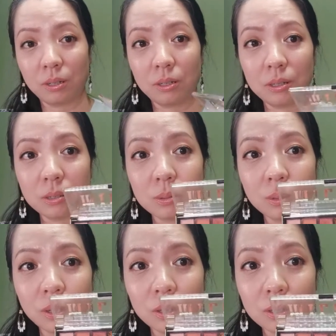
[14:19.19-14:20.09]
These two
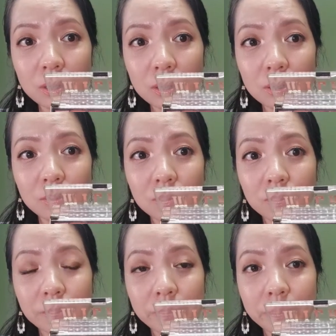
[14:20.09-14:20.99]
colors.
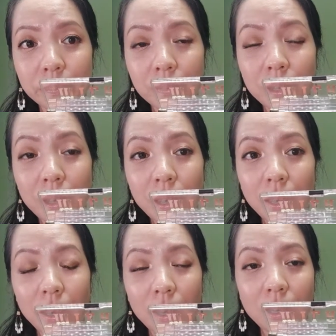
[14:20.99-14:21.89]

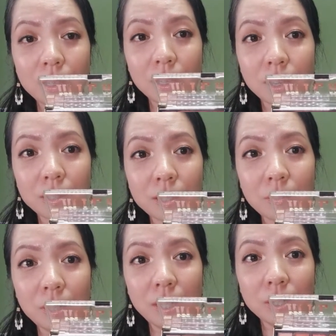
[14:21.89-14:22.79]
And it
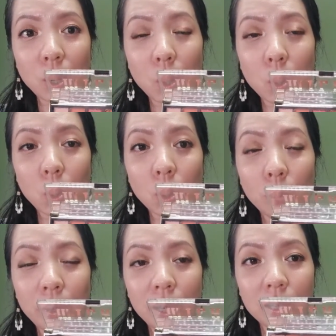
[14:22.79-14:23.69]
contaminates the whole
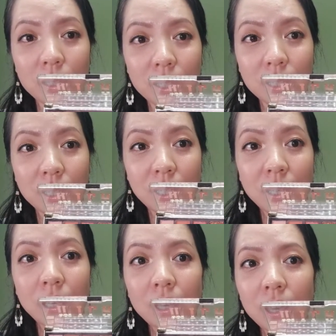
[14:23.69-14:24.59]
palette.
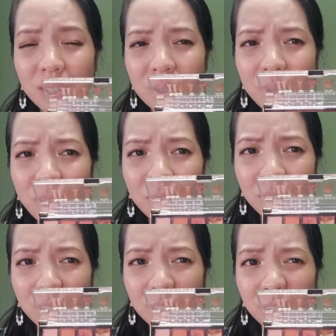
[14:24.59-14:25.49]
I still have a
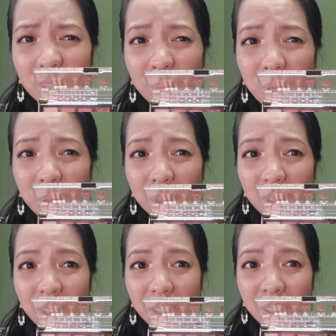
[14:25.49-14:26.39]
little powder
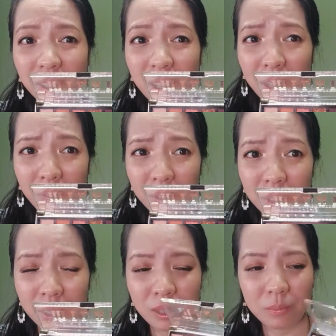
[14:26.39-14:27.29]
here left,
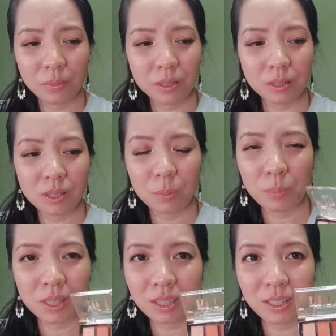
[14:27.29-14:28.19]
but it's
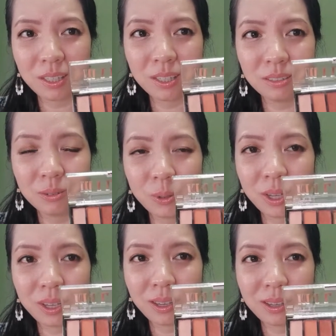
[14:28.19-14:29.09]
basically good
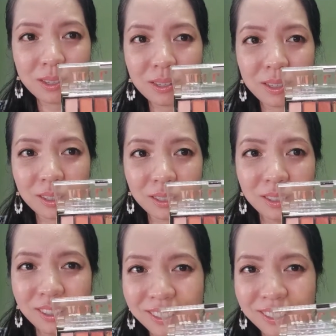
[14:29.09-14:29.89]
as nothing.